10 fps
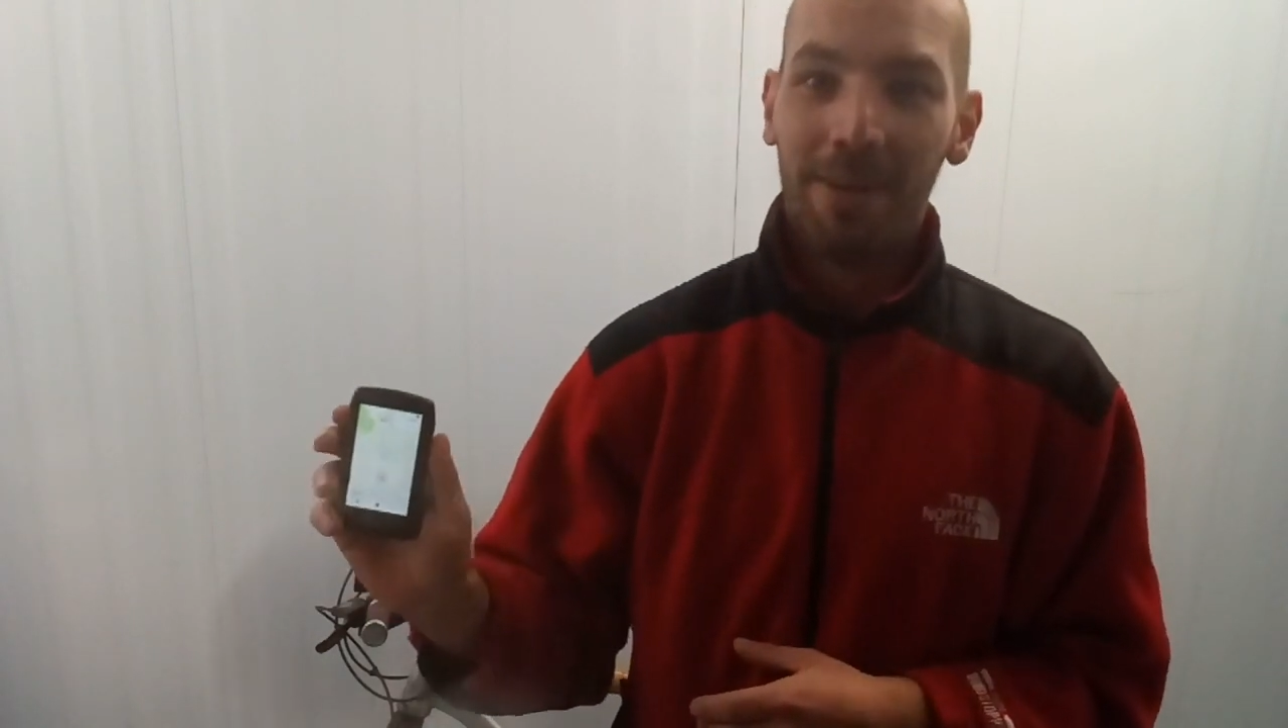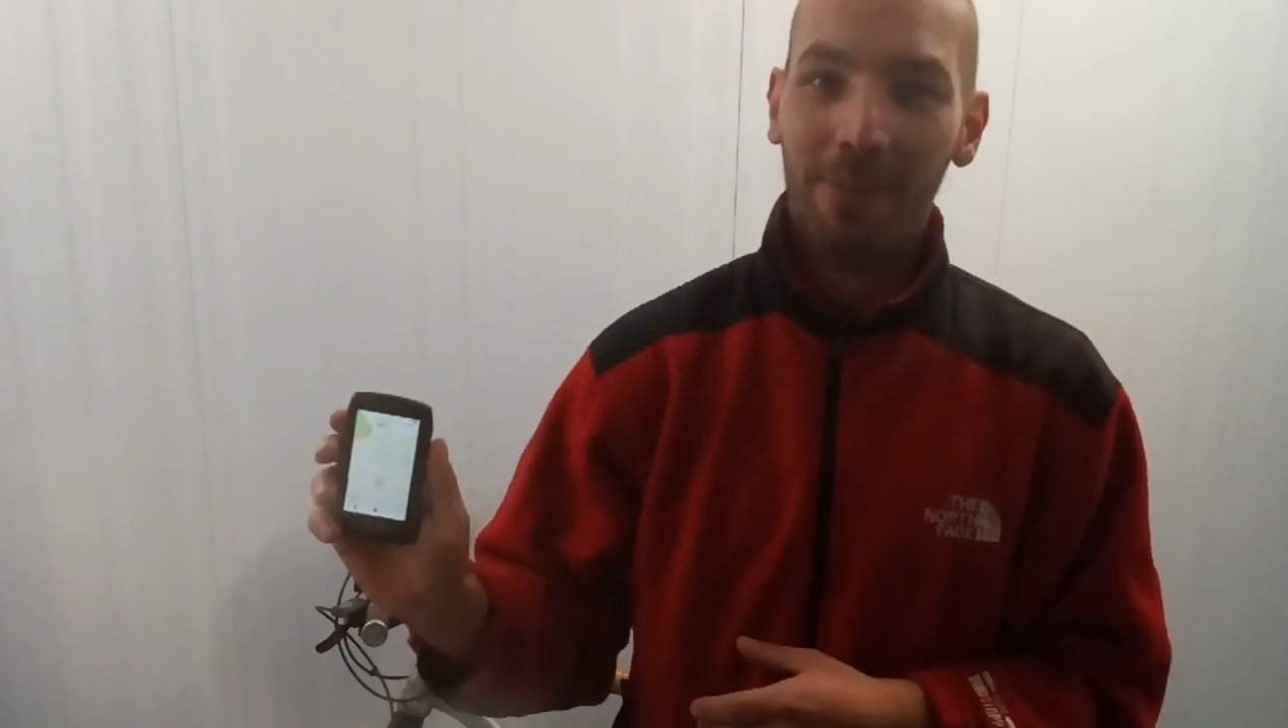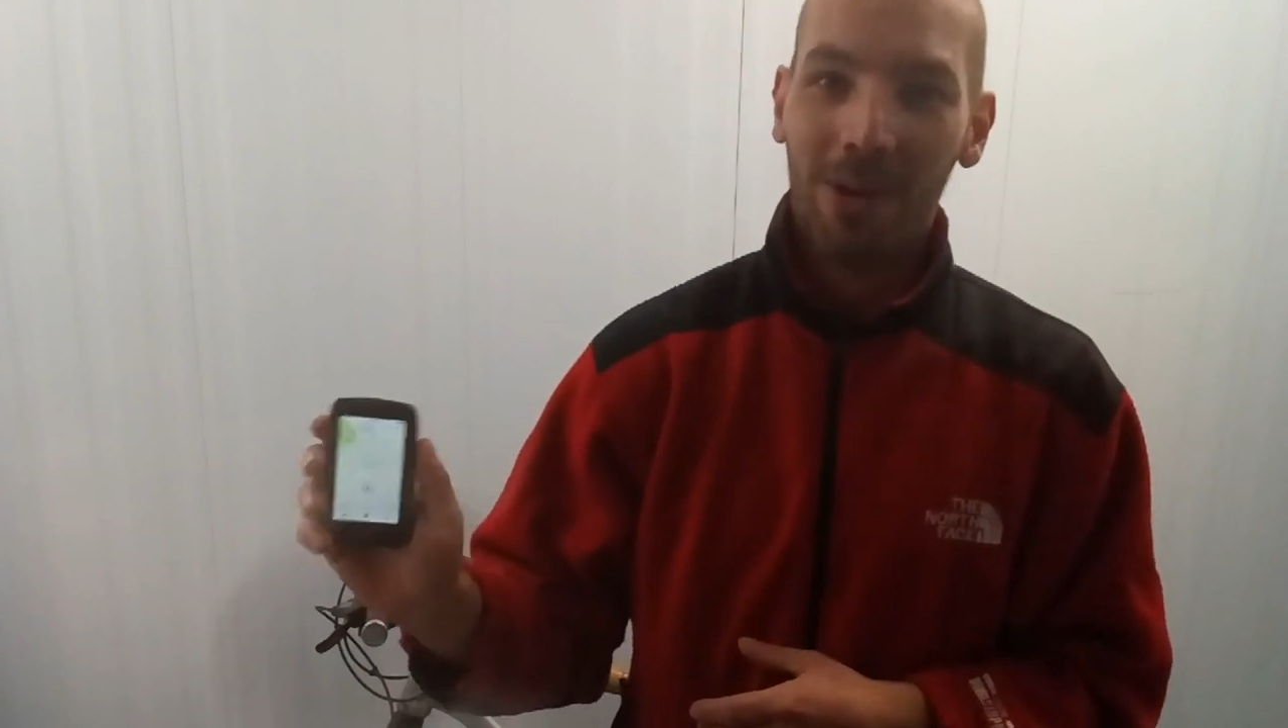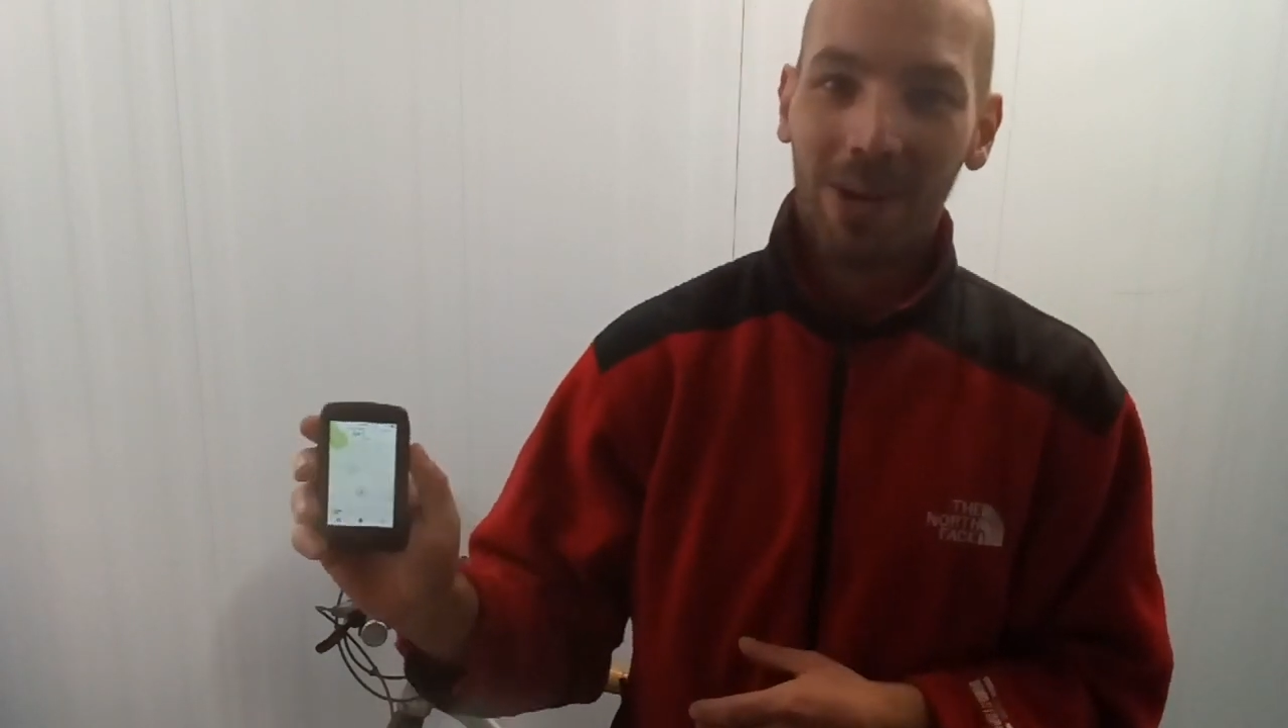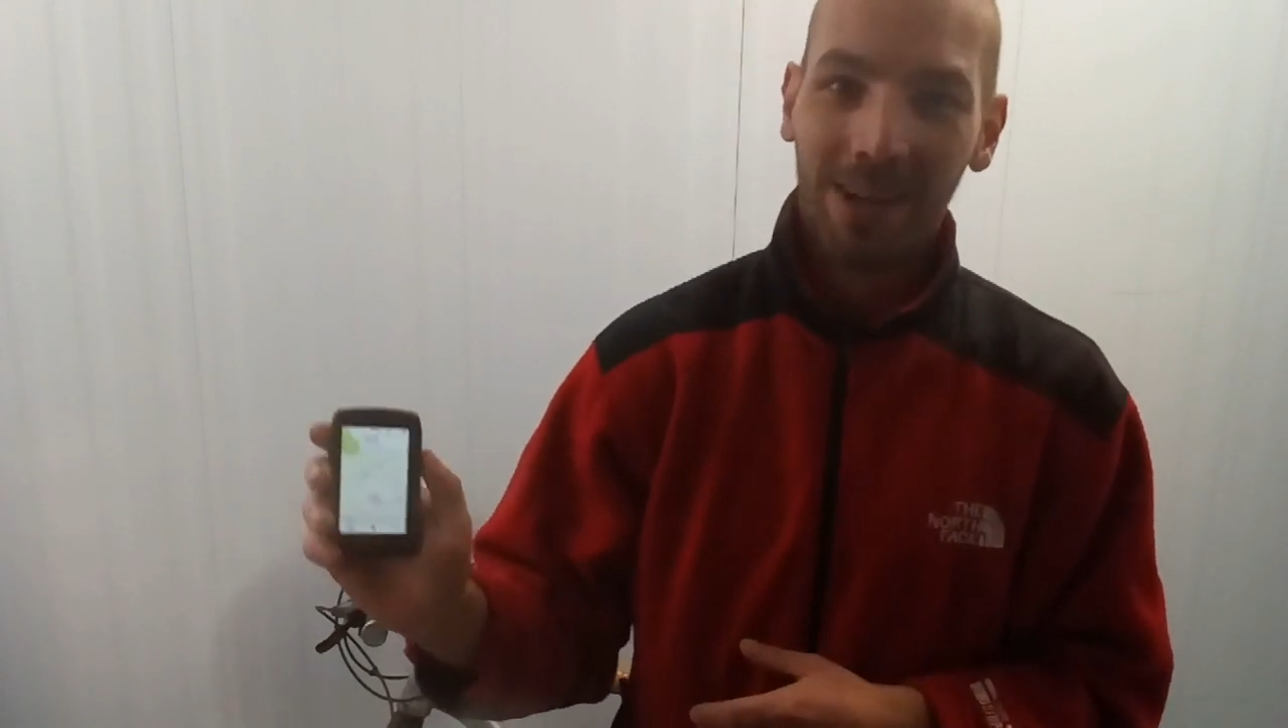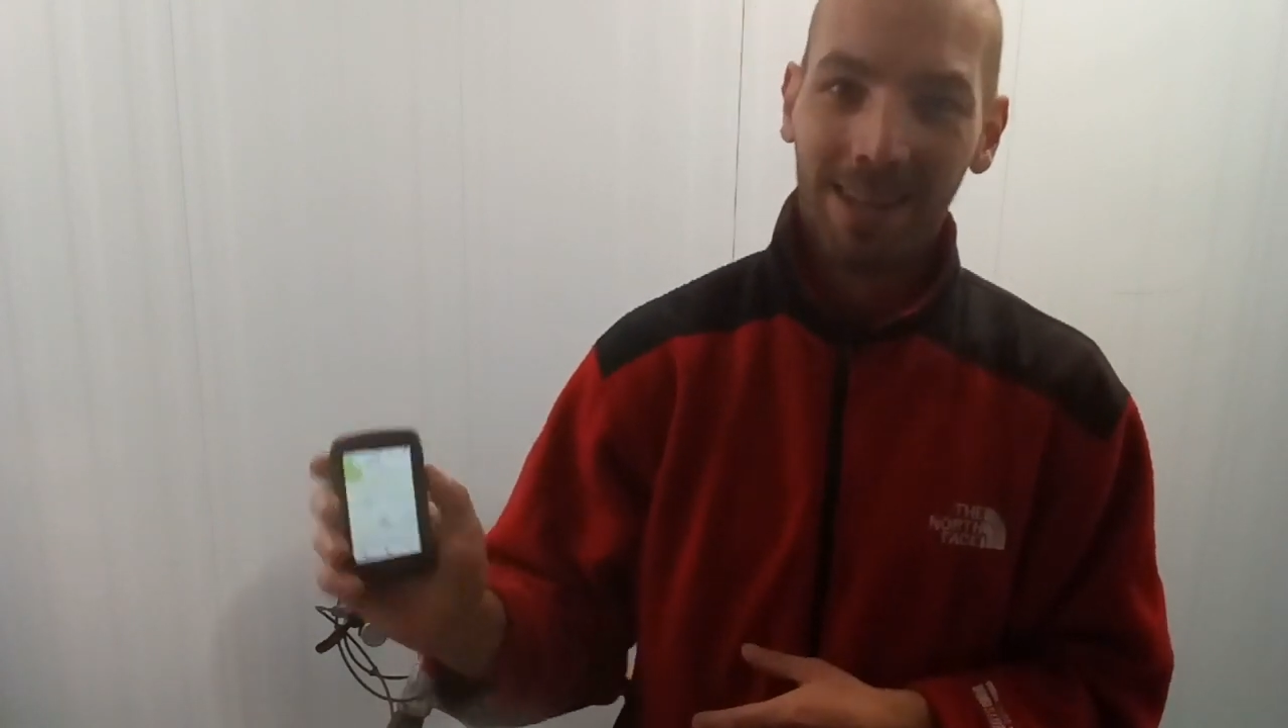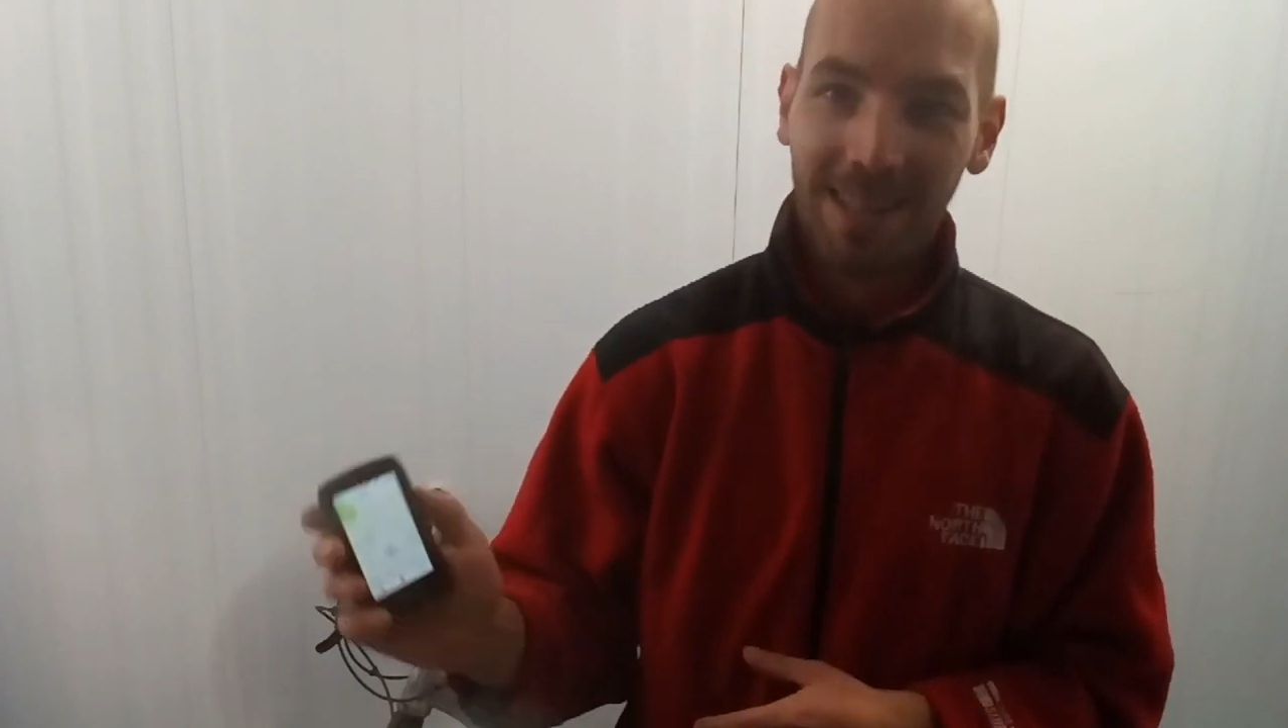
anymore.